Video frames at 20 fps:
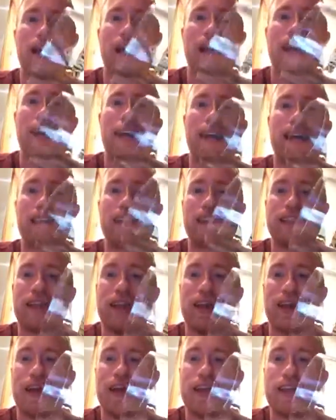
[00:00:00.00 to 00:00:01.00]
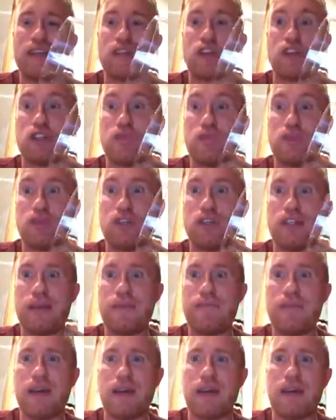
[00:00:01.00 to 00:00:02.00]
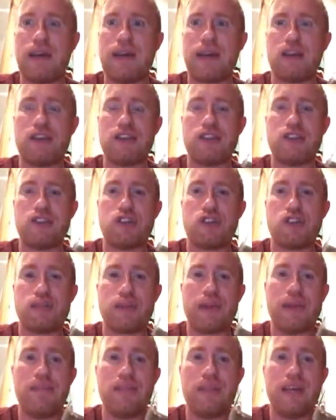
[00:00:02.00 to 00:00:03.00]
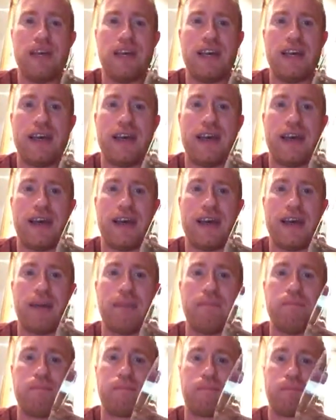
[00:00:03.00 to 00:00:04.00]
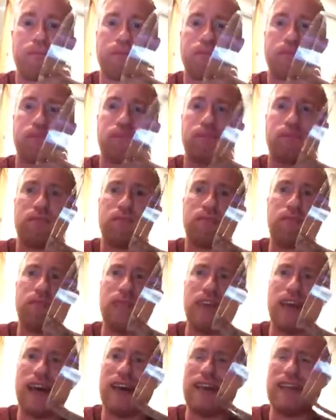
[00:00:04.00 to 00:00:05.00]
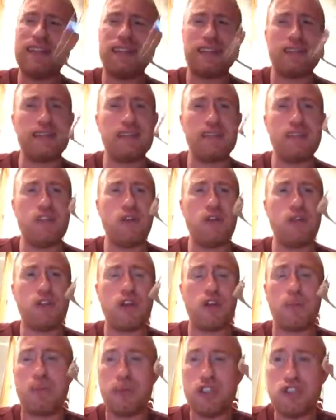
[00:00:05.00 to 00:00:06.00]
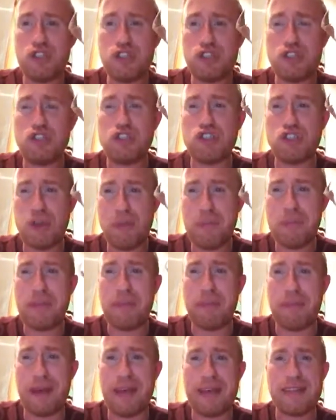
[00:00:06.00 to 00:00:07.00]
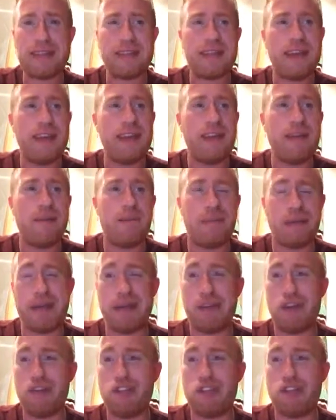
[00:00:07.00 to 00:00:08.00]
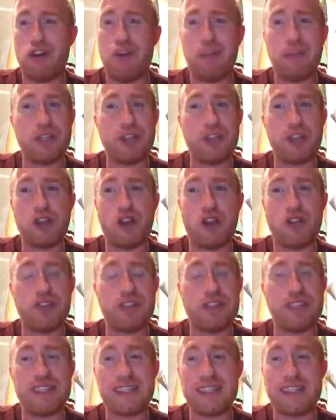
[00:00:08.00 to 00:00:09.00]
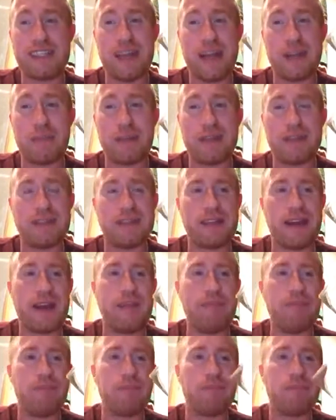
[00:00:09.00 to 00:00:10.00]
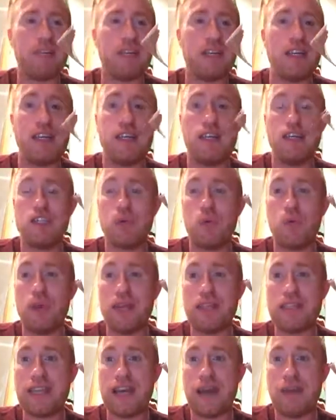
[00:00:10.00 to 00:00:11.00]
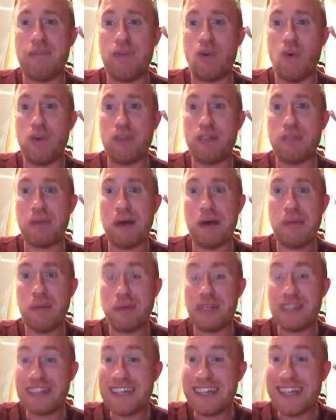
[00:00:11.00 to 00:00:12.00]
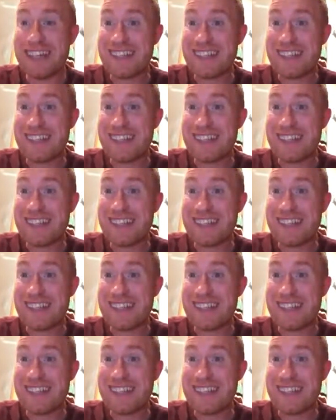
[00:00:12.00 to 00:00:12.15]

and he's got his brewery team. Chris is there as well. And, you know, they're producing some of the best beers up and down the country at this exact minute in time. So let's pour this bad boy and see